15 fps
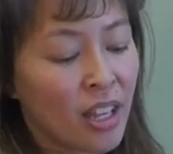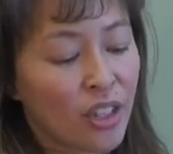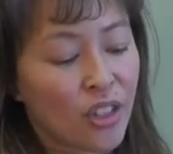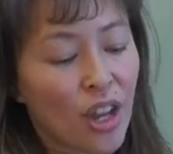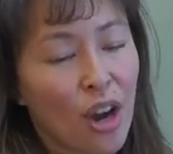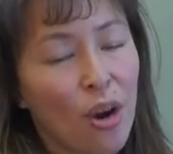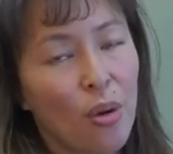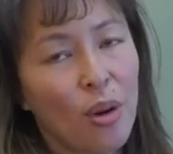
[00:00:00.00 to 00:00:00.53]

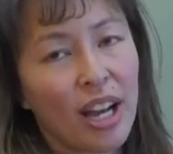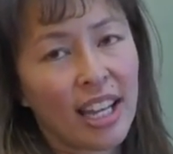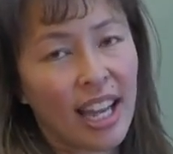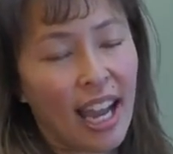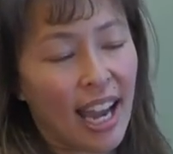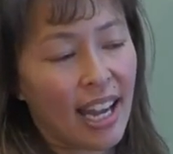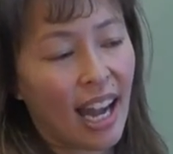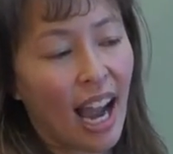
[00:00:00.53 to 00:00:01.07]
So
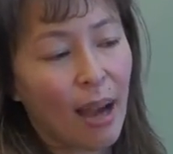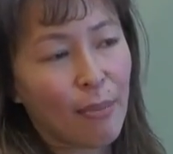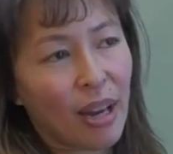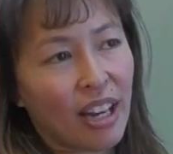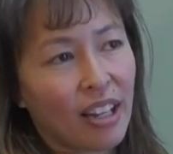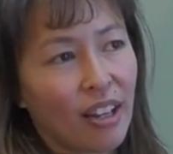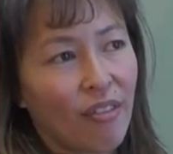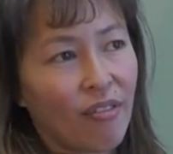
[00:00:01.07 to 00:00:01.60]
again, I'm
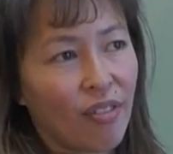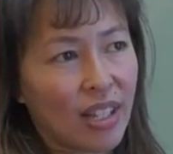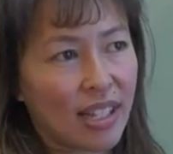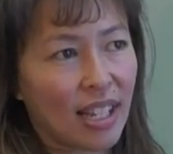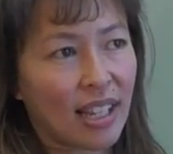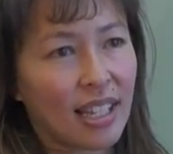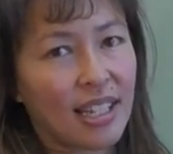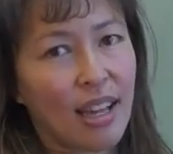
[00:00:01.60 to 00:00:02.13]
not gonna
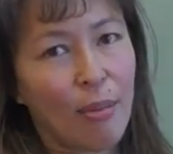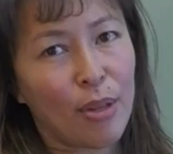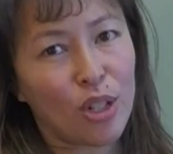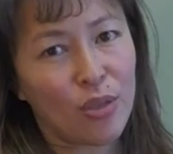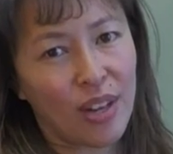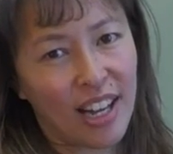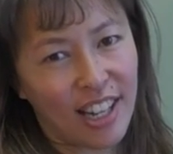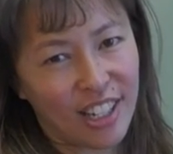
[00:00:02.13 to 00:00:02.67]
physically
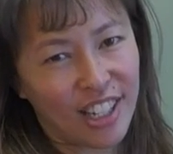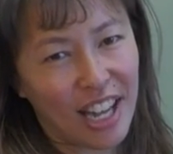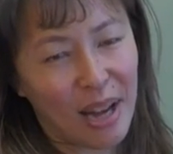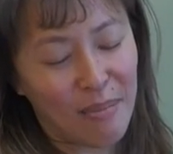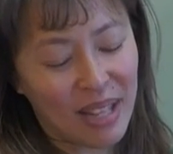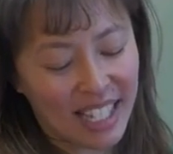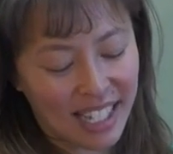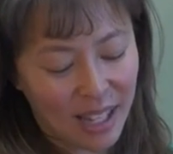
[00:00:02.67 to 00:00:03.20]
demonstrate on
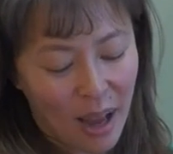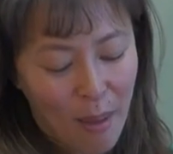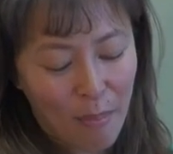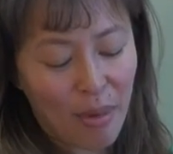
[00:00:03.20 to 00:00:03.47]
Seamus,